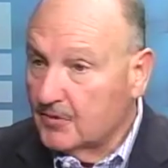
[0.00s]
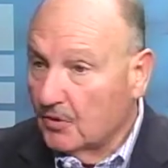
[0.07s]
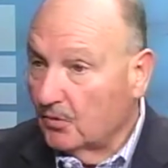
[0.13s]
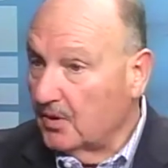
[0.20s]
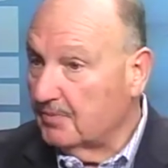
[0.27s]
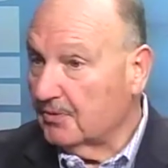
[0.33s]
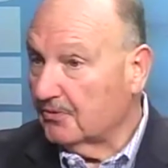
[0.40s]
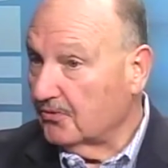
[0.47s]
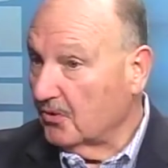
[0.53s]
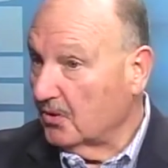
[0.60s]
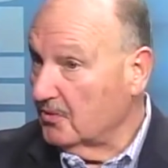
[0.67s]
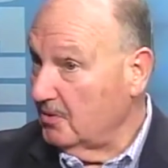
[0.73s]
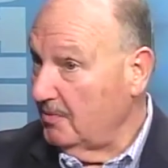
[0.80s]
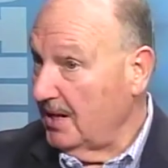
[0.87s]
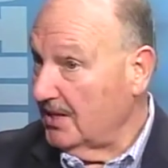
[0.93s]
we
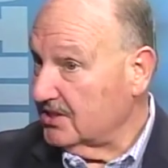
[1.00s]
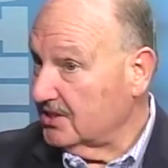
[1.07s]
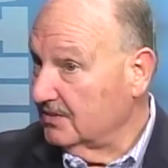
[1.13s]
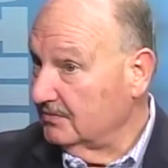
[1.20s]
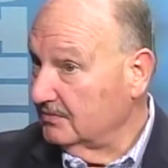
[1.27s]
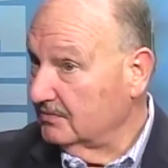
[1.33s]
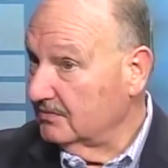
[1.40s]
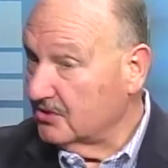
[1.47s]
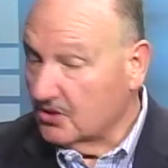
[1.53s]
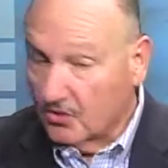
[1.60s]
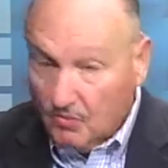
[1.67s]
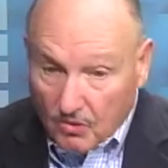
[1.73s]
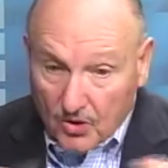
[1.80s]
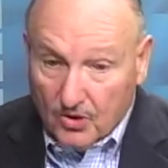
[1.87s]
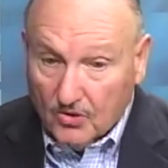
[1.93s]
performed the best. So
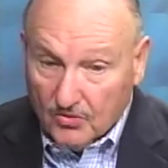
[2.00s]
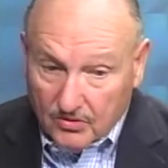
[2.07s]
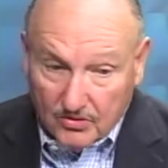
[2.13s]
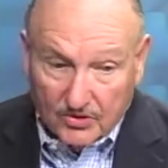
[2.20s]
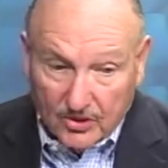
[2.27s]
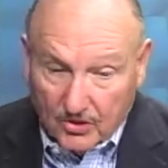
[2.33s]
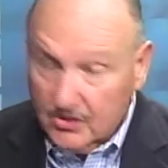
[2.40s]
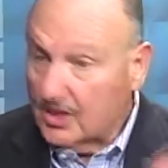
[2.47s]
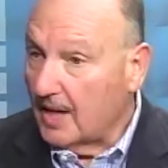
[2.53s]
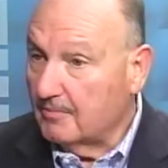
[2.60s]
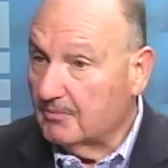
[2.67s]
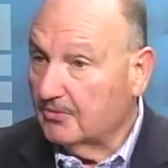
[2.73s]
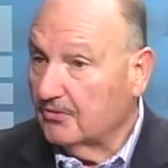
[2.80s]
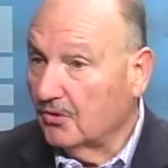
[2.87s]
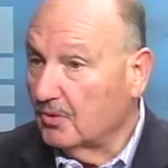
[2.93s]
we're their
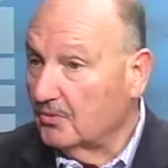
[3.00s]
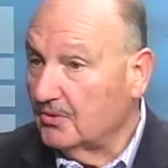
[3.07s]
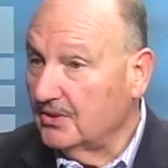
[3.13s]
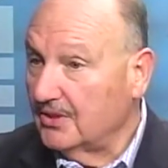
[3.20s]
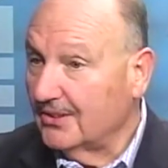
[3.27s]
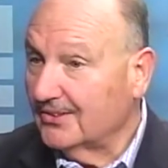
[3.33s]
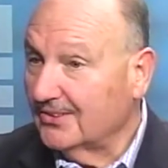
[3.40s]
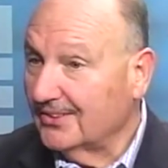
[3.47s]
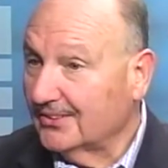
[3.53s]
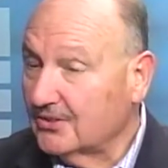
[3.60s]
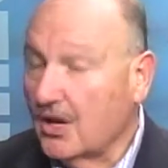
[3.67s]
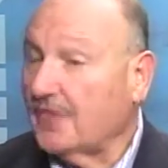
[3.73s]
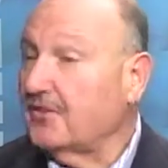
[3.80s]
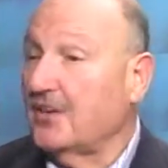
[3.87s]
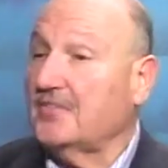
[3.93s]
top performer in their thing.
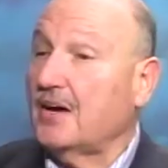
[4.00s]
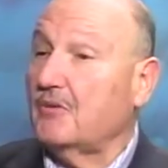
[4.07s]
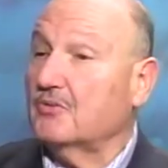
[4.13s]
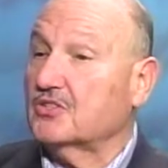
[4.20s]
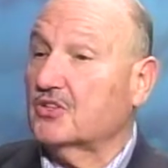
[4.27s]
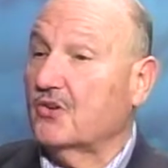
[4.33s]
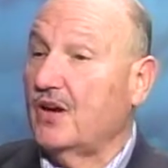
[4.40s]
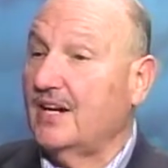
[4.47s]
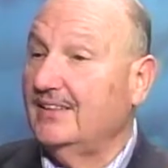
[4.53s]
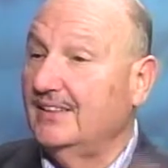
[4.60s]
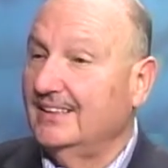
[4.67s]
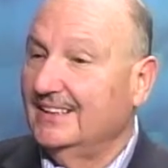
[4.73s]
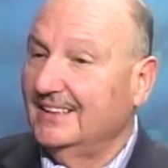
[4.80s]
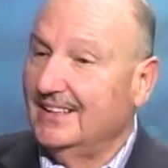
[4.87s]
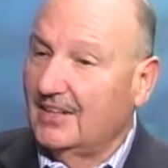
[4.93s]
So I thought that was great.
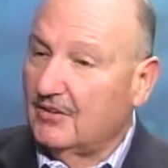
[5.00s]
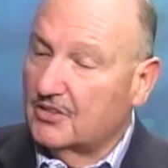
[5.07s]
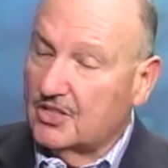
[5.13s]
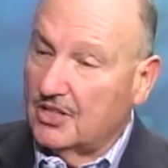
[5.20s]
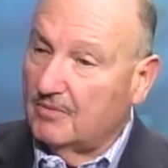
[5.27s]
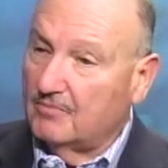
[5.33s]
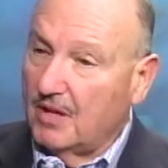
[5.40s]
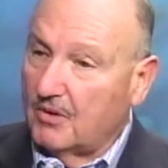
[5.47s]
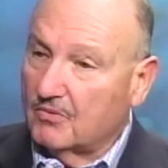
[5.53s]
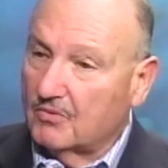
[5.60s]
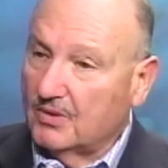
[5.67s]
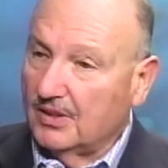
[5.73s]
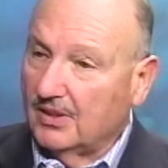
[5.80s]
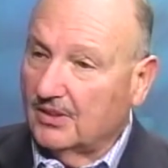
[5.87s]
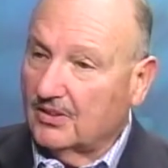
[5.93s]
It was a
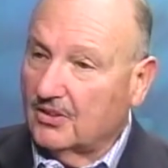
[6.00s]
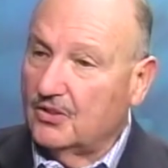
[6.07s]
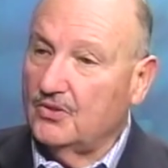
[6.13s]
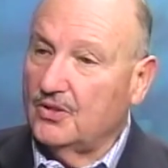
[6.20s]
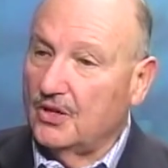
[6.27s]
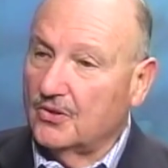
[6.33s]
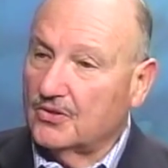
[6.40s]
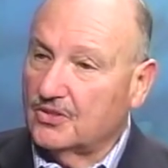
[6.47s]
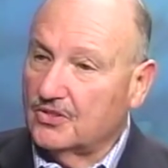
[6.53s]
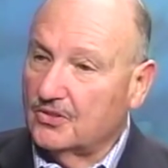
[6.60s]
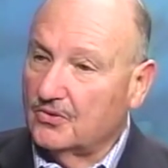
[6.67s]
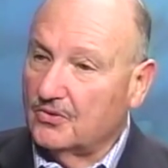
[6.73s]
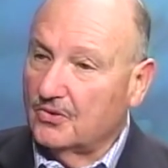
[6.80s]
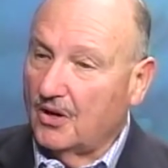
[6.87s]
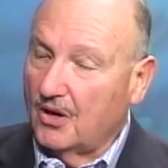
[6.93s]
real kudos
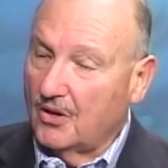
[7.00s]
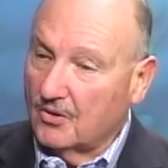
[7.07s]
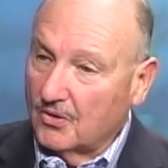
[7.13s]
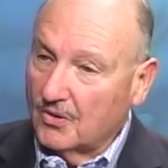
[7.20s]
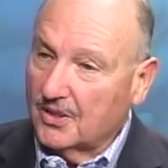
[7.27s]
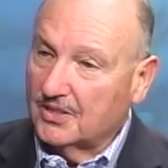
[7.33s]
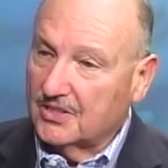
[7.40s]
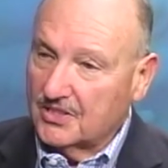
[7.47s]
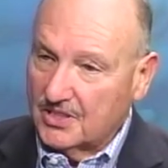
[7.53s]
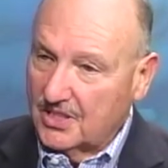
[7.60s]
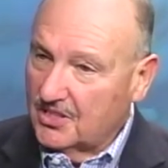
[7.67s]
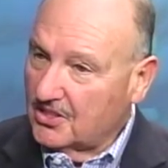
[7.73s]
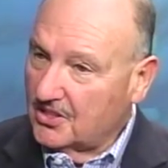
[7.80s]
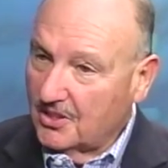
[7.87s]
to our organization,